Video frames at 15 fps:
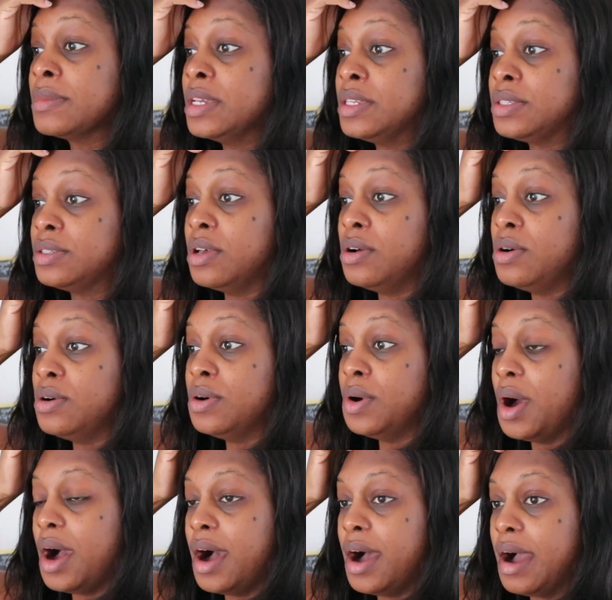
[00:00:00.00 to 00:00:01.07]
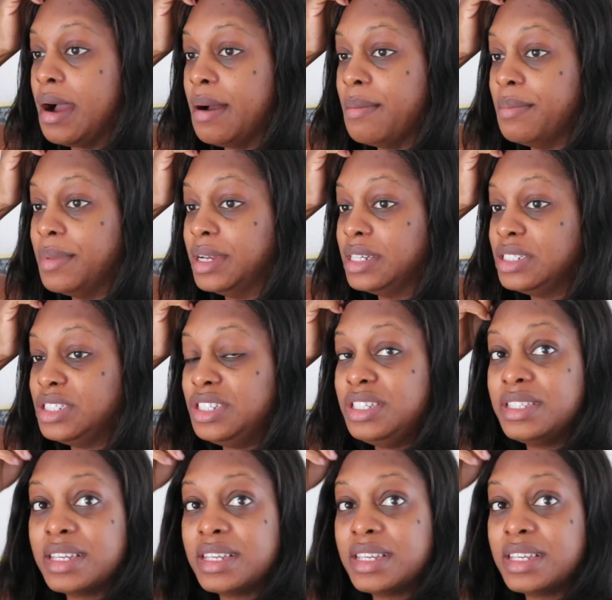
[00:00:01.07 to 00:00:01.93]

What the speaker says: So she's